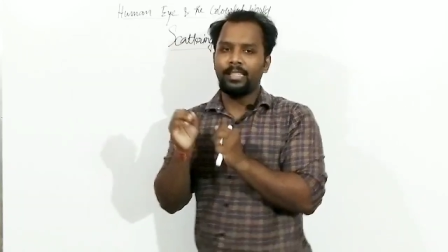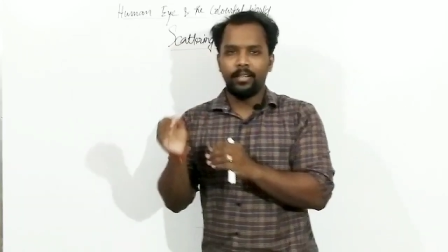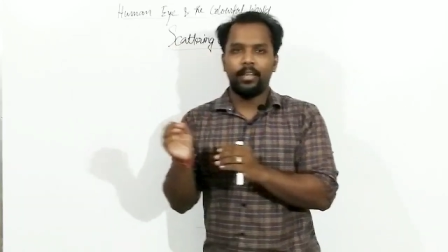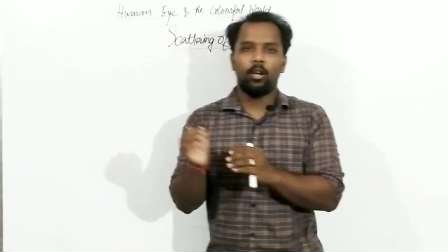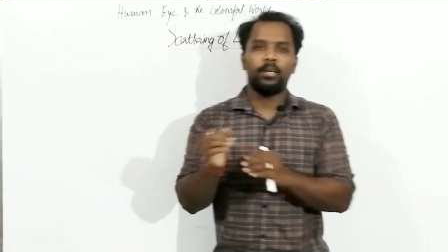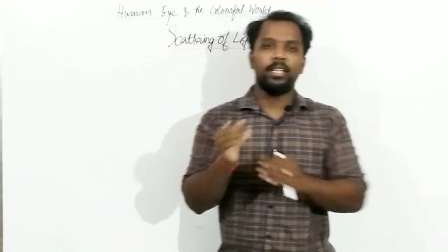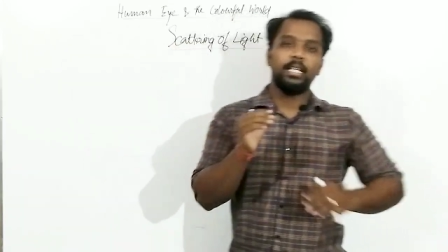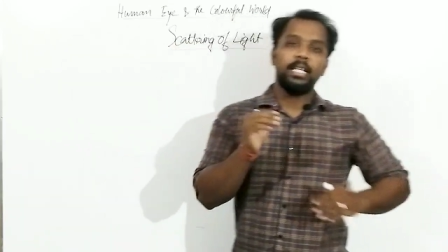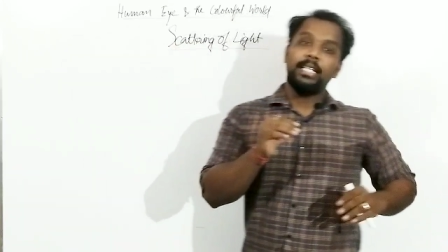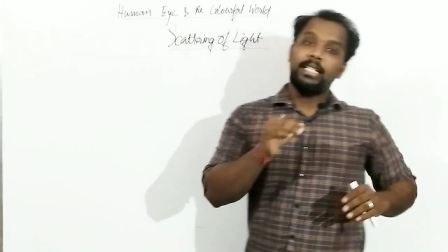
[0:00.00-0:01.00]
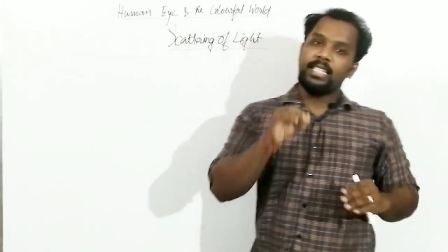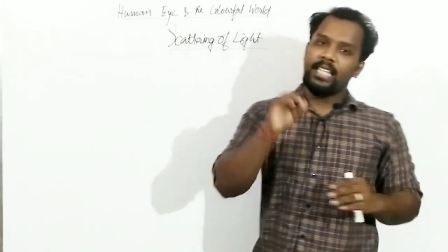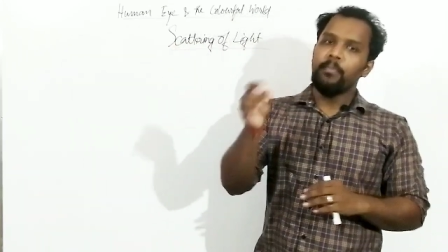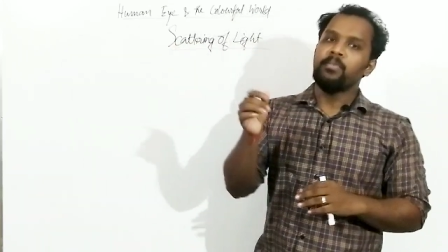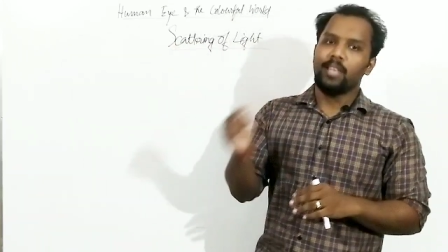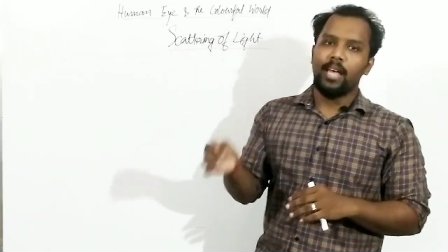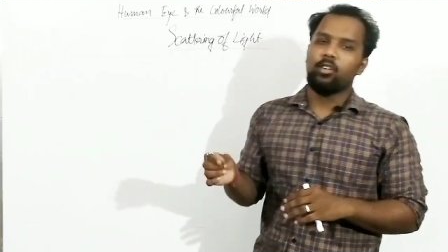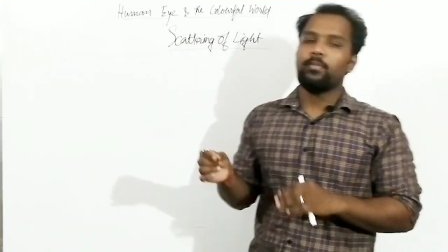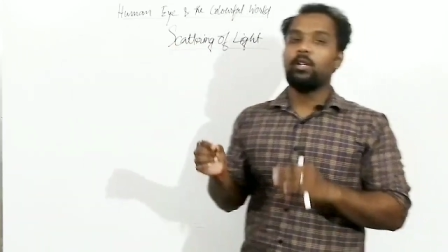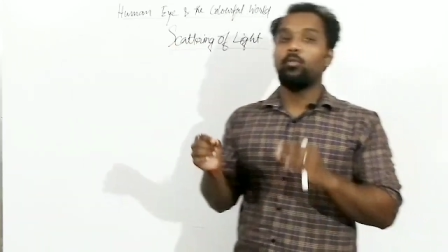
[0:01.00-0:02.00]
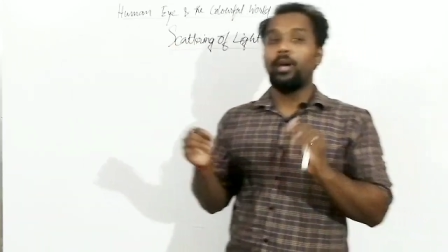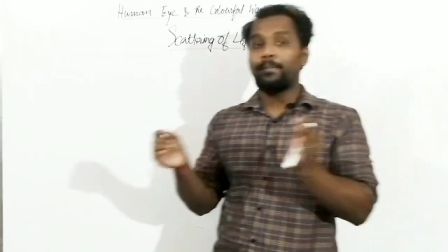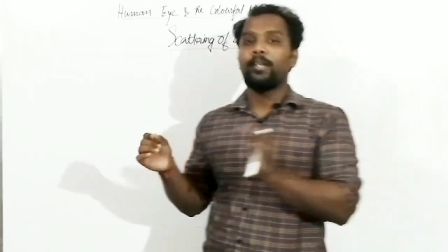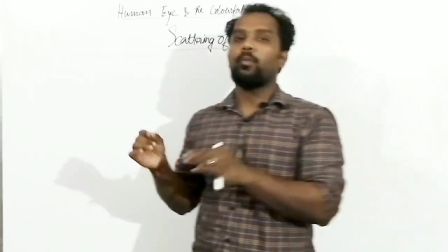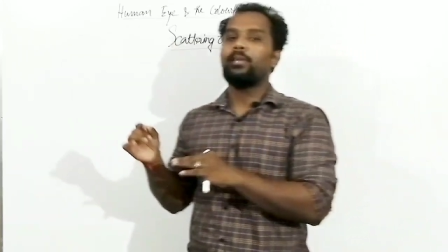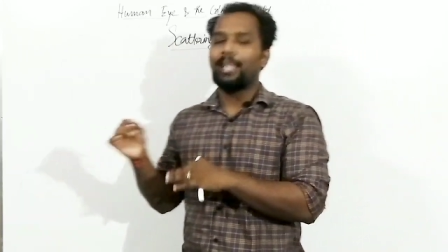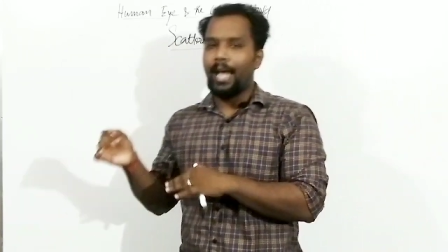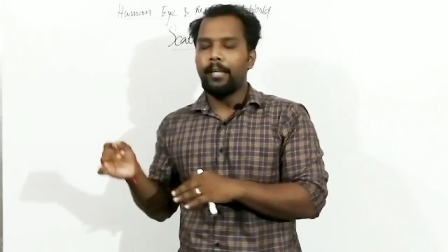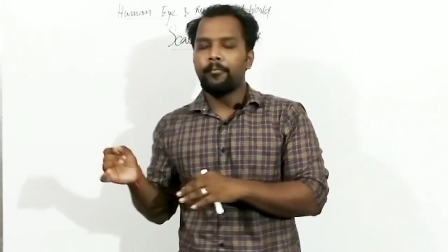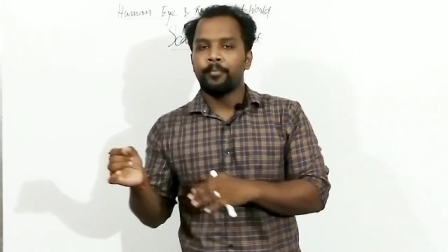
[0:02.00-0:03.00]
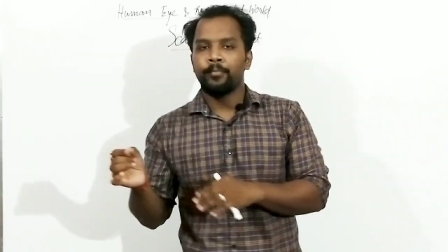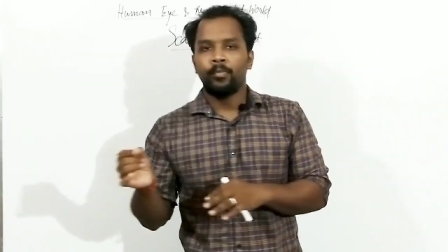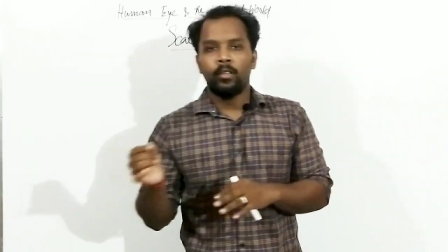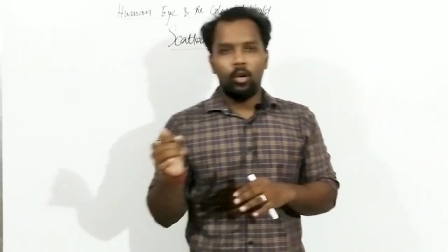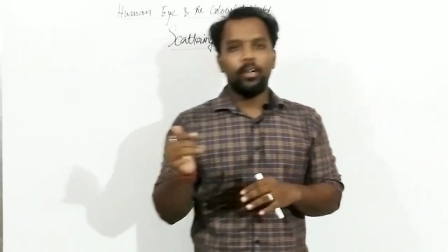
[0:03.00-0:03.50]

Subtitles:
are there of the same size of the wavelength of the light. Okay,